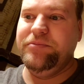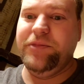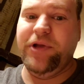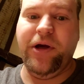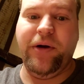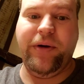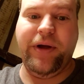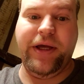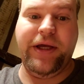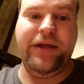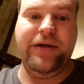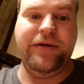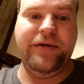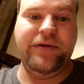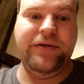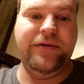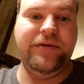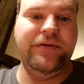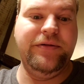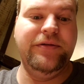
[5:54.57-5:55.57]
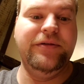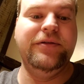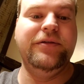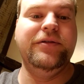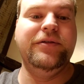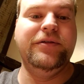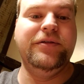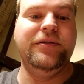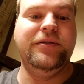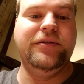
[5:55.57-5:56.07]
Go ahead.
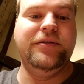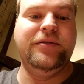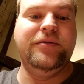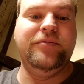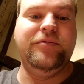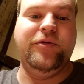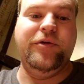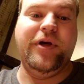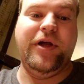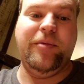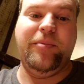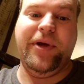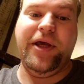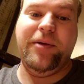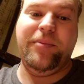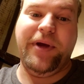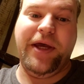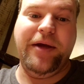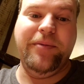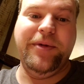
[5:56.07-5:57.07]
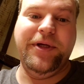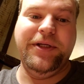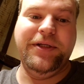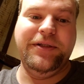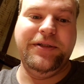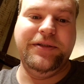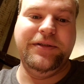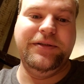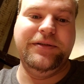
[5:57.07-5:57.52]
If you got to pay a payment,